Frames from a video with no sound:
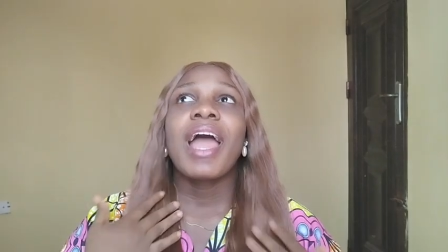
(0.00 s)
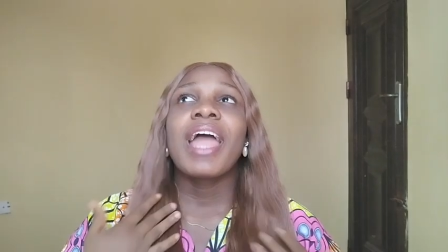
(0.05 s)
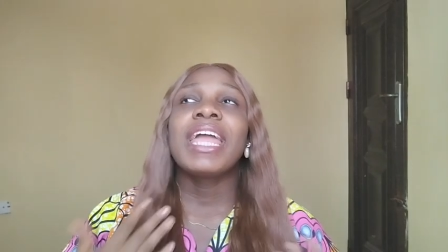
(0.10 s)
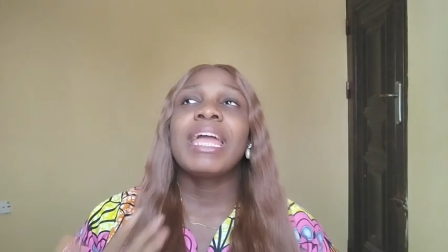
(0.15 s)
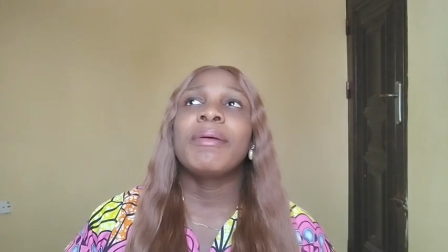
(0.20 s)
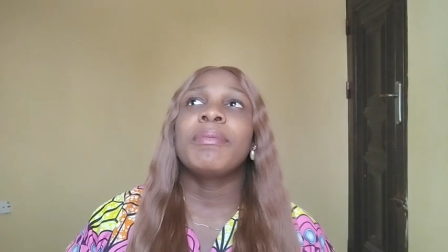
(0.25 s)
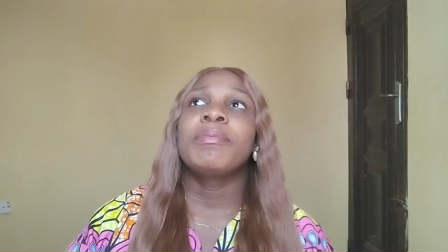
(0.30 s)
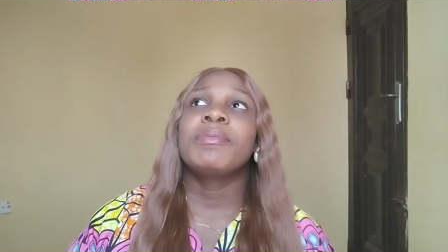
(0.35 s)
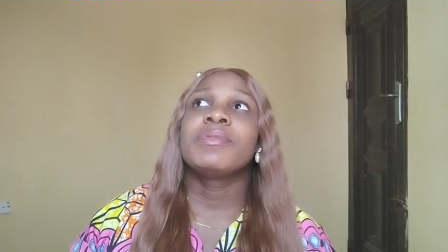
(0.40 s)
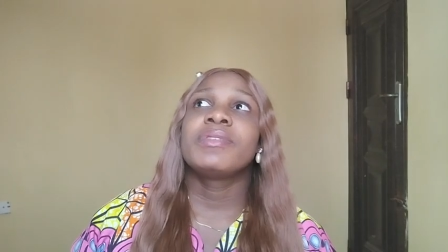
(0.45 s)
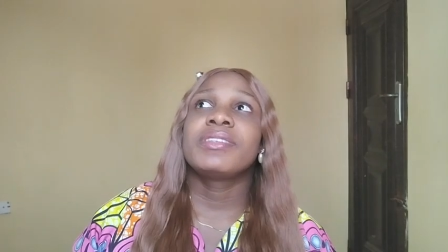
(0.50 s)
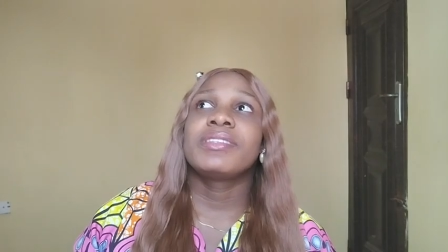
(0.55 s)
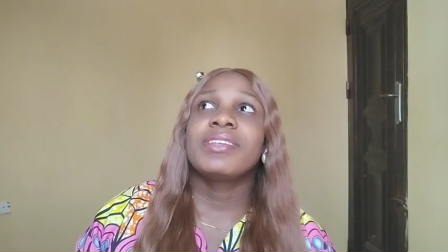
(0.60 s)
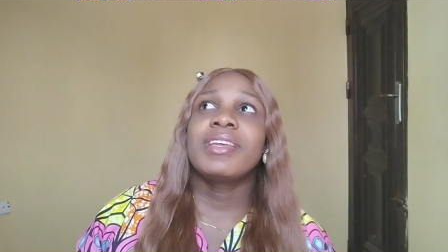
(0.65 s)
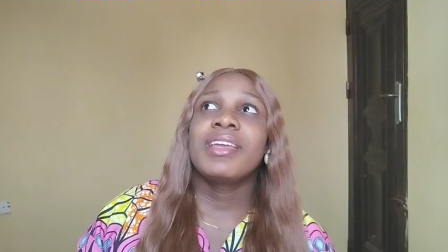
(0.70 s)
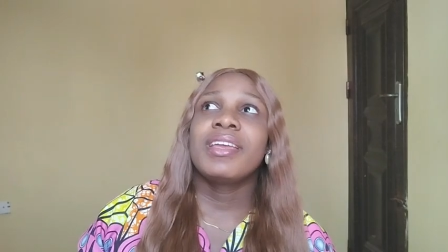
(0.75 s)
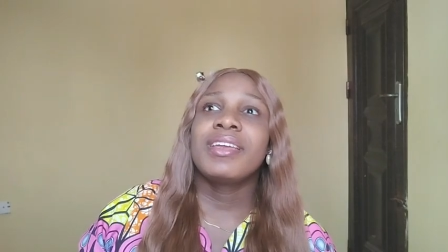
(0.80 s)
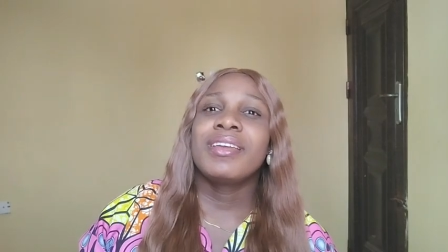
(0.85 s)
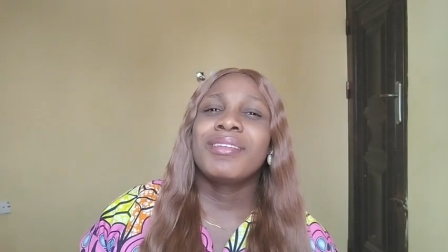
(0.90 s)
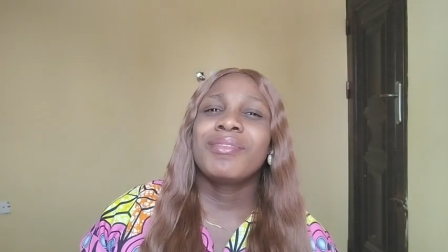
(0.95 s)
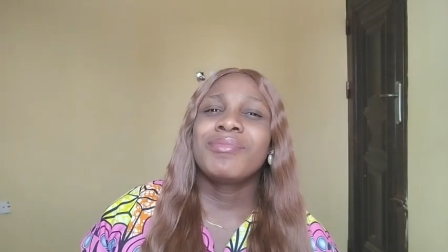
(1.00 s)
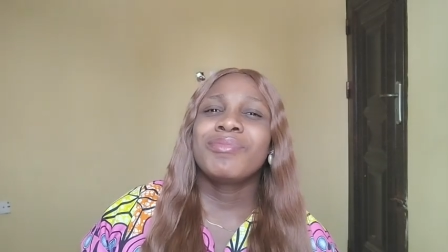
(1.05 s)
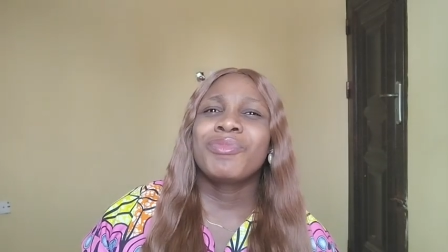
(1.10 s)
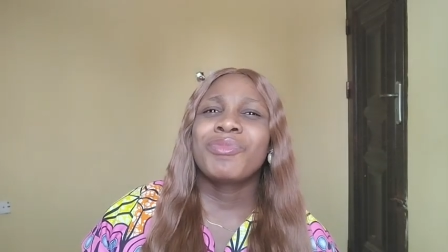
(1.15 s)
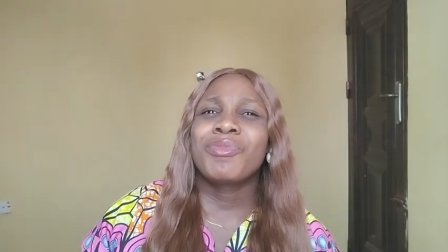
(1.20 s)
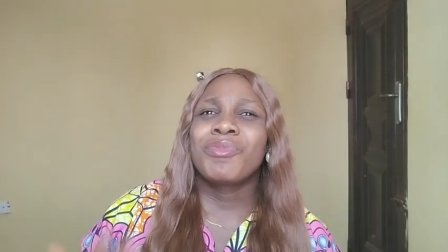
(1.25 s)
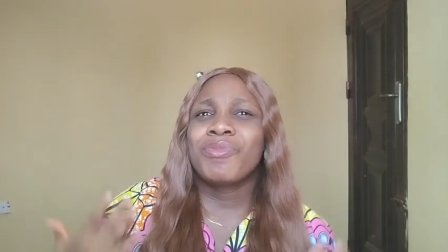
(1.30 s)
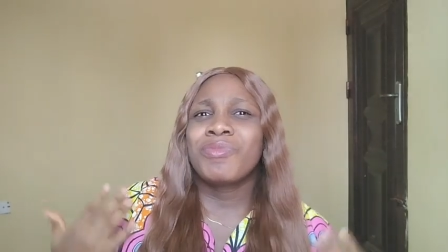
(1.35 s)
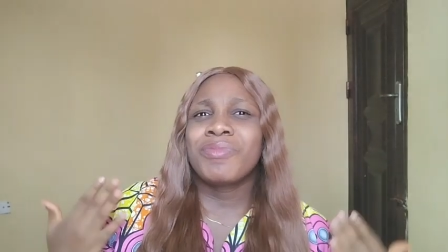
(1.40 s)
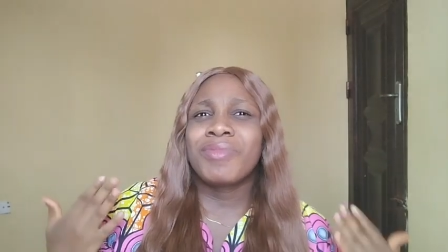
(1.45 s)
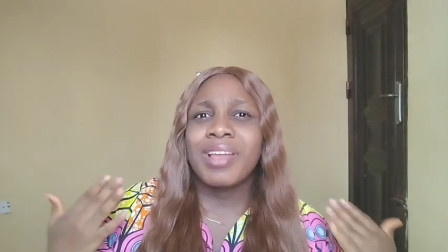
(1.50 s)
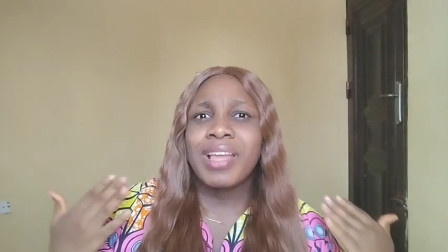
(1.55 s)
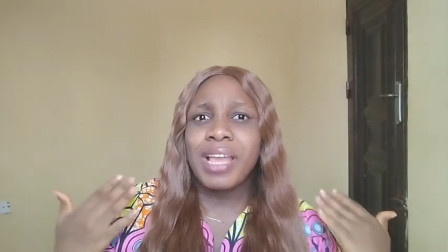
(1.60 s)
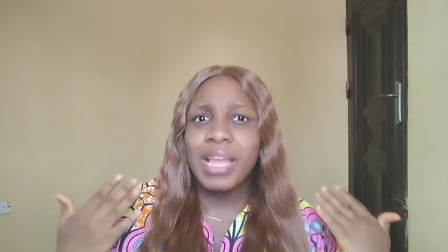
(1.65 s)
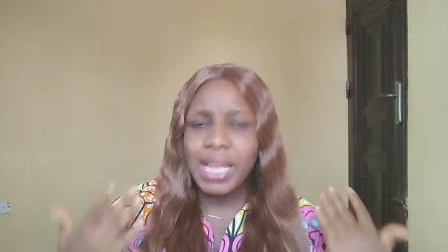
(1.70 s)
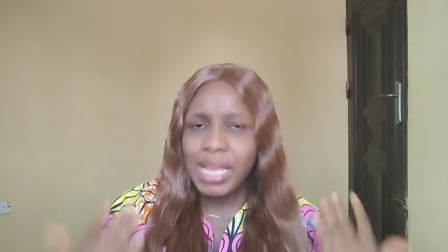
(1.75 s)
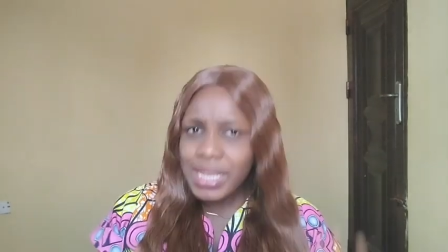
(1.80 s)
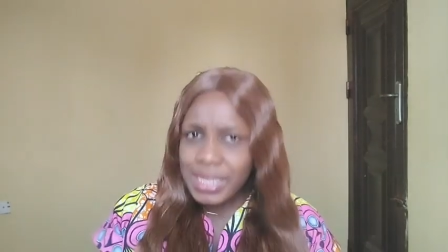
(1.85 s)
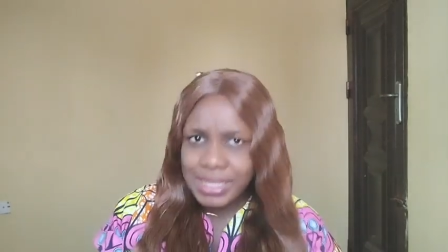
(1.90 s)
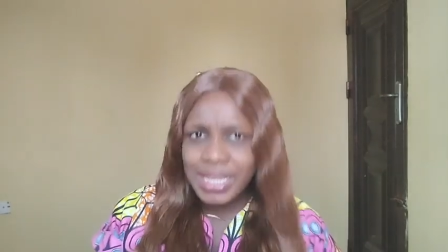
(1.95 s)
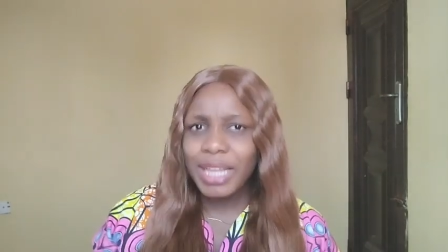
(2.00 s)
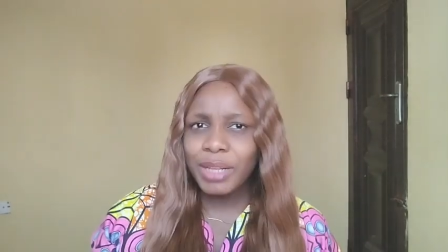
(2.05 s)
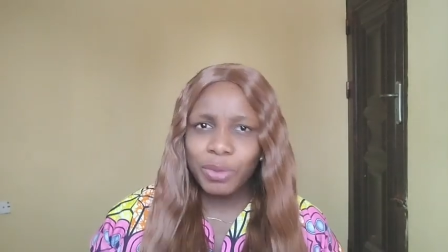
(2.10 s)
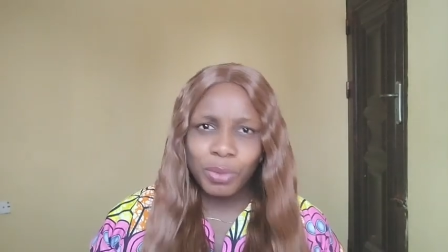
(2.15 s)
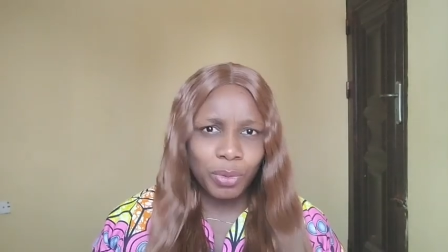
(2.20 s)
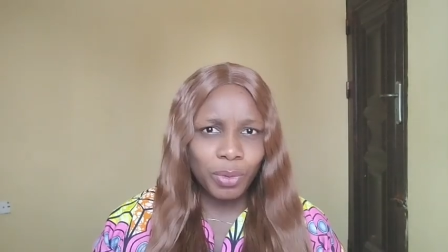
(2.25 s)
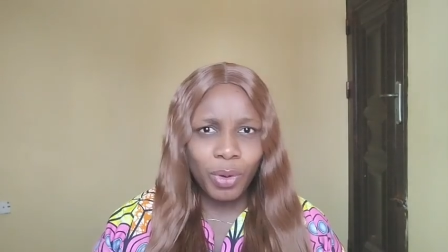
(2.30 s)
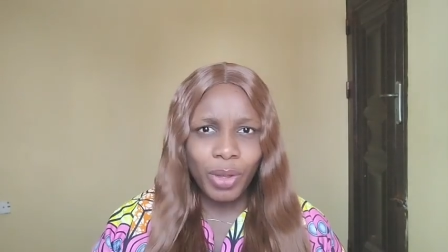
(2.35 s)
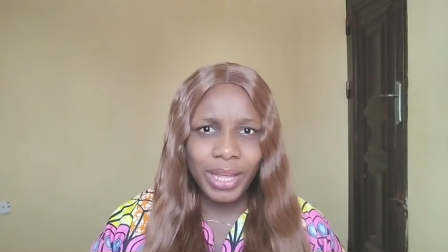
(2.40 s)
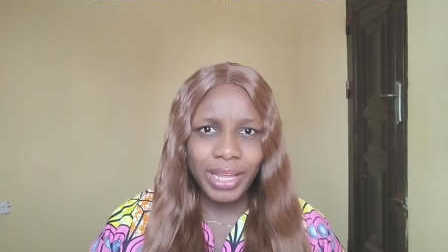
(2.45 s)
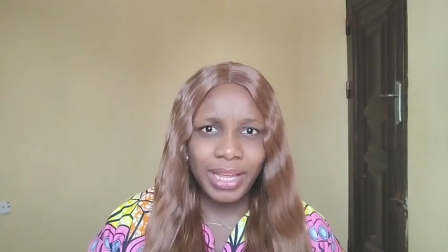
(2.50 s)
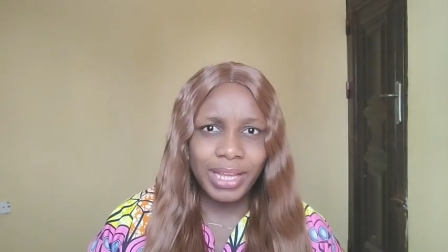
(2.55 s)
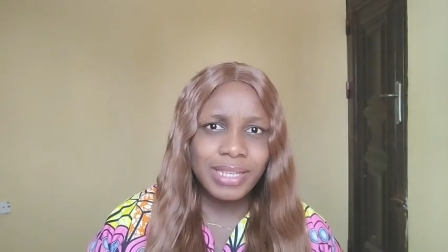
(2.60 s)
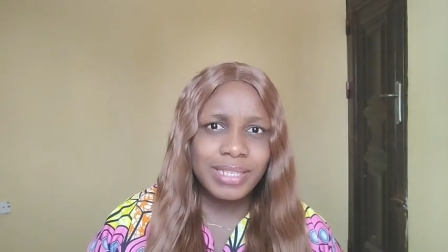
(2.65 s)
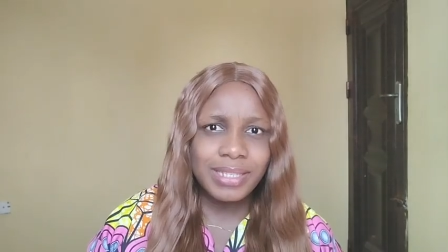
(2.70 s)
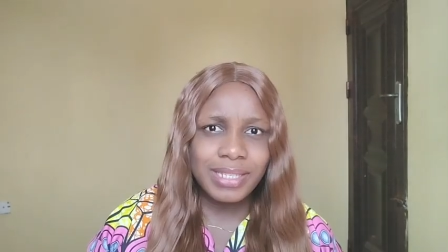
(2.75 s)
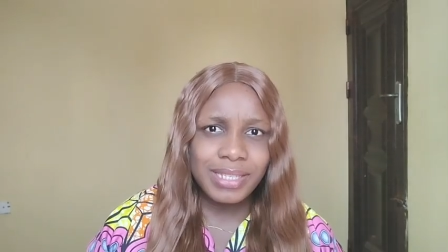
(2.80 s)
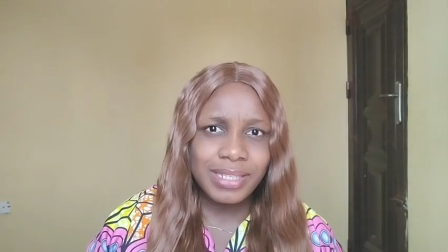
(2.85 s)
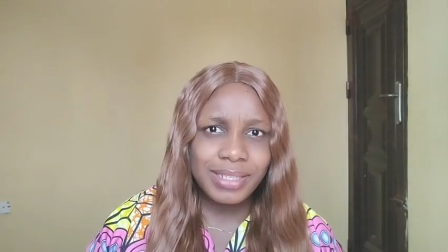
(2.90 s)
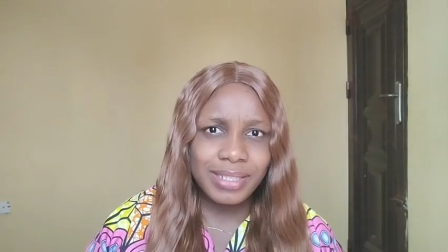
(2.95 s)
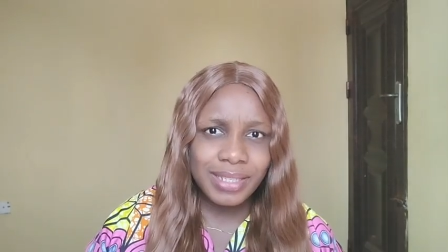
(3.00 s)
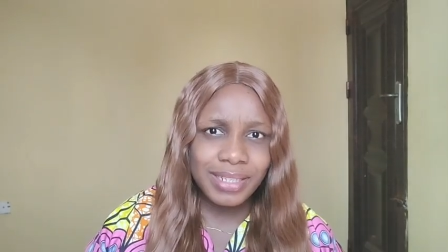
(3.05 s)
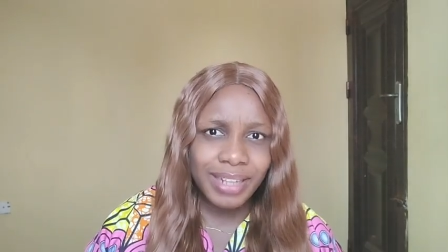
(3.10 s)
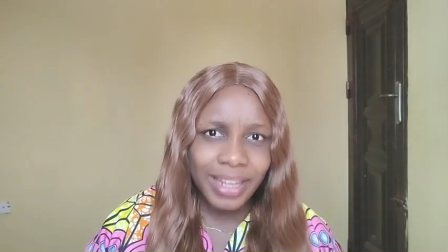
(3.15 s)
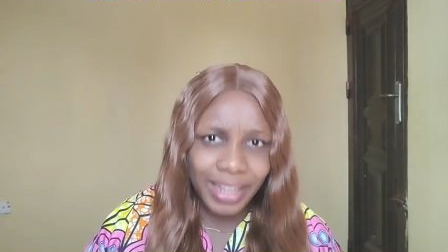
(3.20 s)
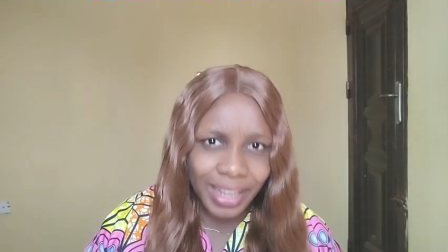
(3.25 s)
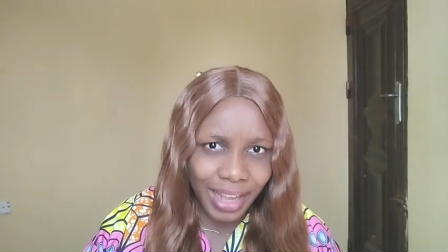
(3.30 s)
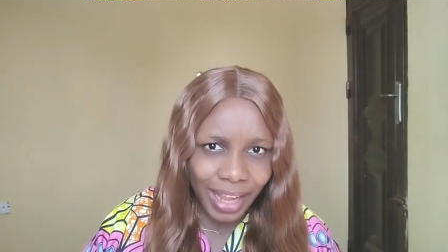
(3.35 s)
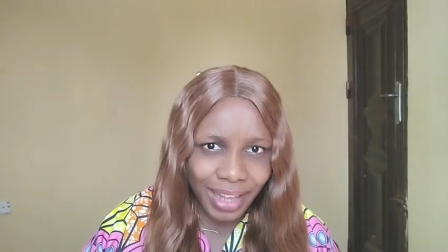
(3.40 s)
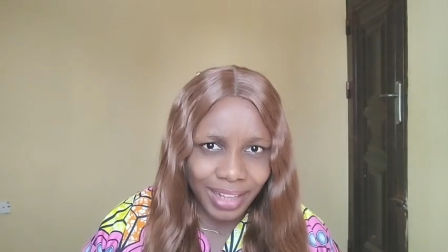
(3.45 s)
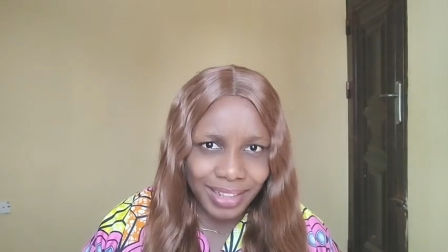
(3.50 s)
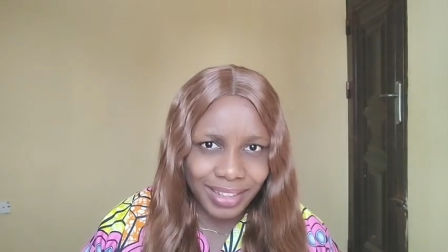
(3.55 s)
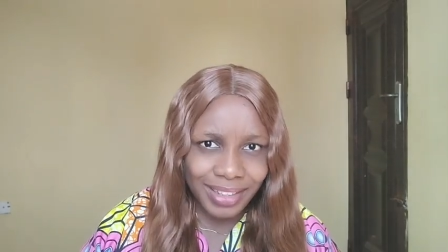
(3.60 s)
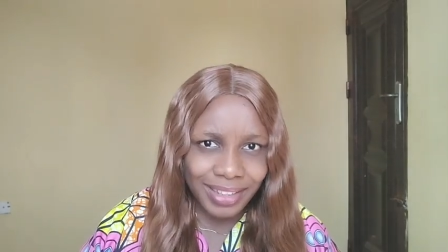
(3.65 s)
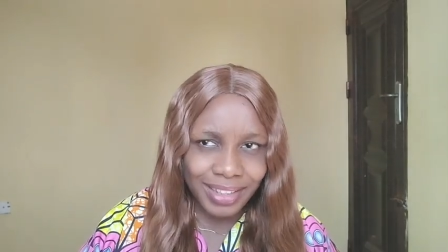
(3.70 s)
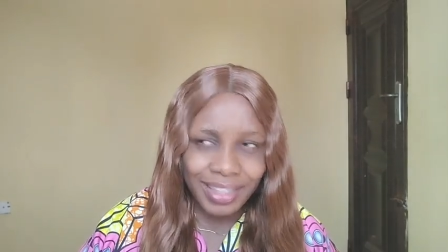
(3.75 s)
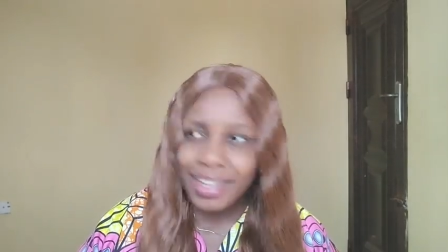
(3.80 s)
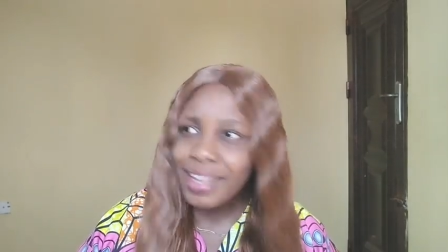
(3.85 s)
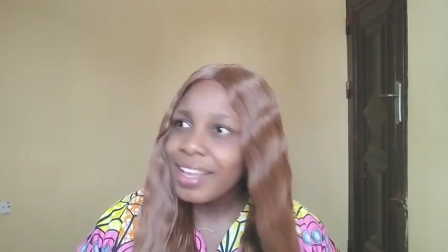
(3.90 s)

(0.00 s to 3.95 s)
I hear people say, is that not law against this thing again?